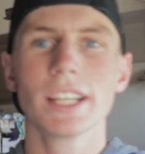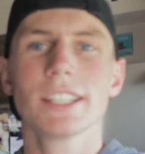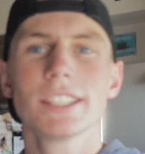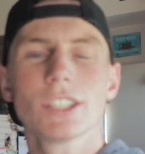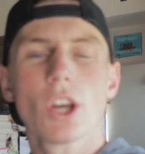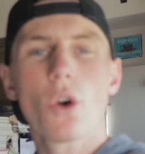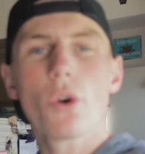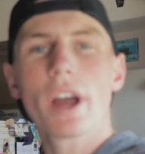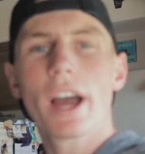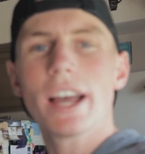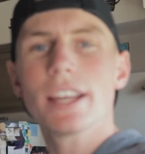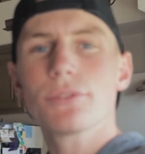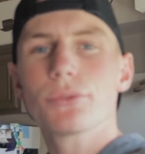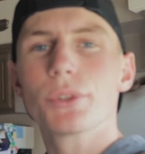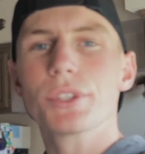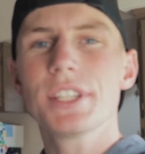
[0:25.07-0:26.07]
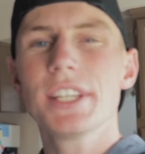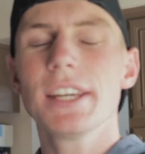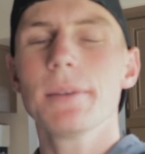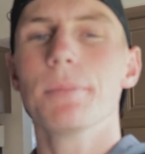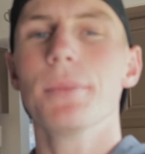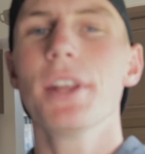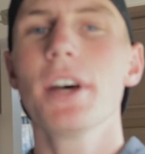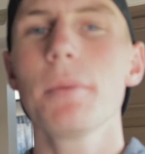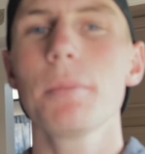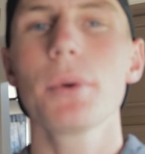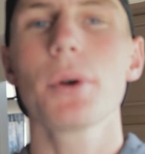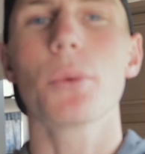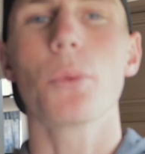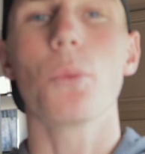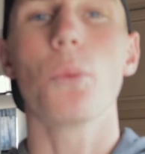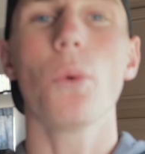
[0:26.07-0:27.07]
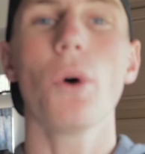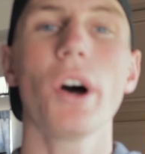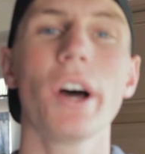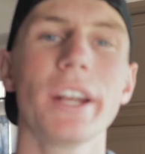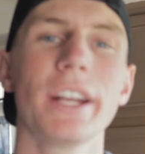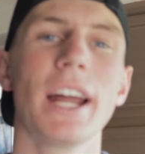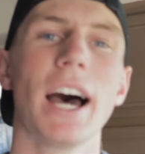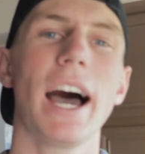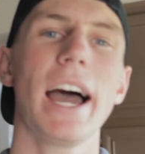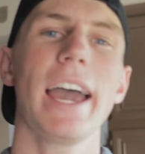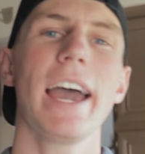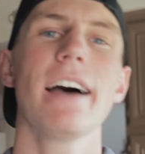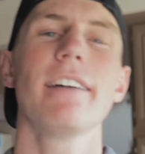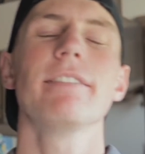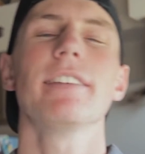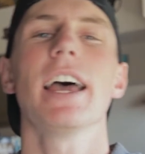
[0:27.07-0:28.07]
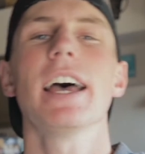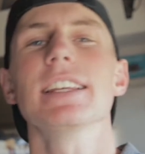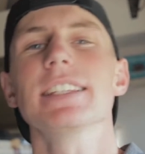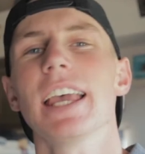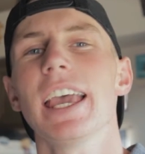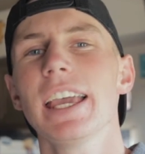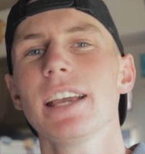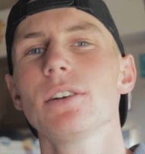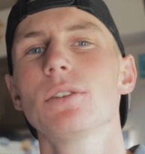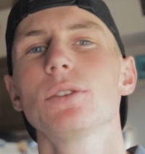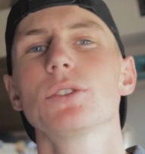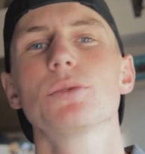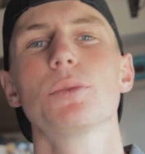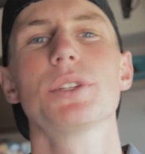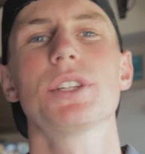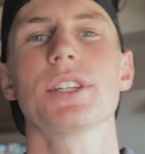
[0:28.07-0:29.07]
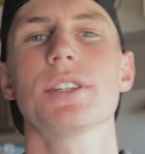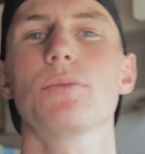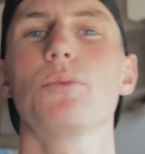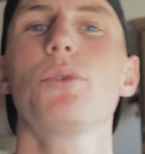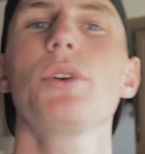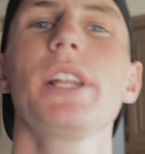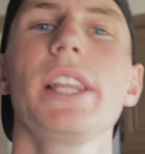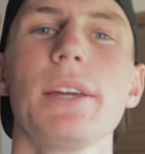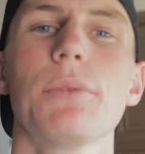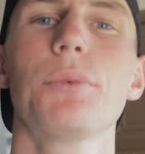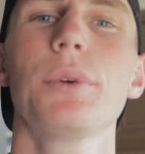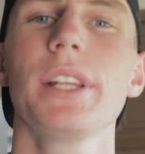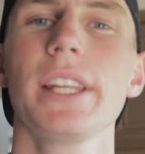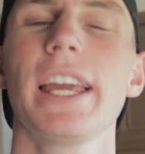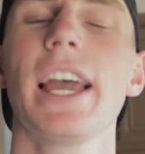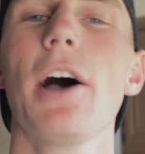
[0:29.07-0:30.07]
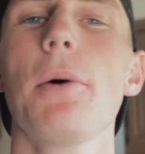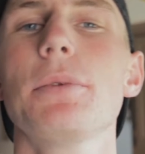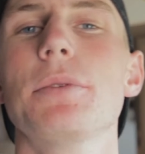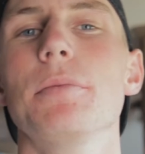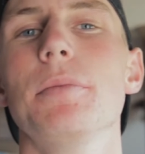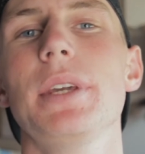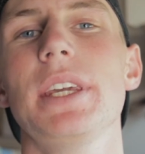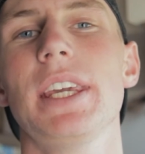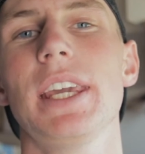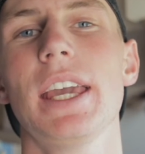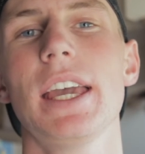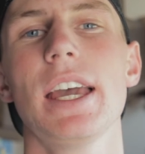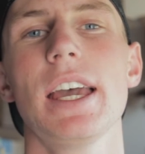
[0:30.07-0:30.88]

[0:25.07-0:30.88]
So guys, for tip number 1, I have as angles, which has really helped me